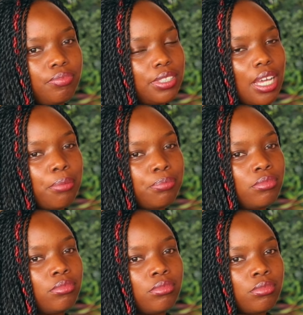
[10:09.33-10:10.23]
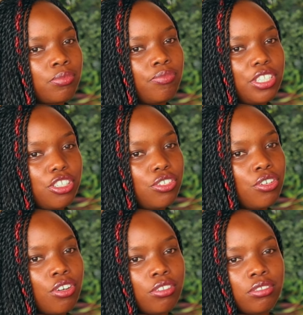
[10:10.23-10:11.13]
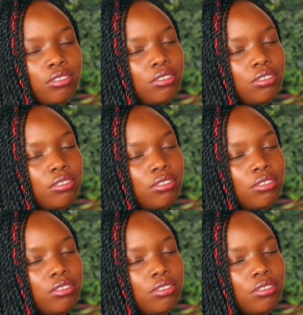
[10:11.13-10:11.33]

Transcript: some video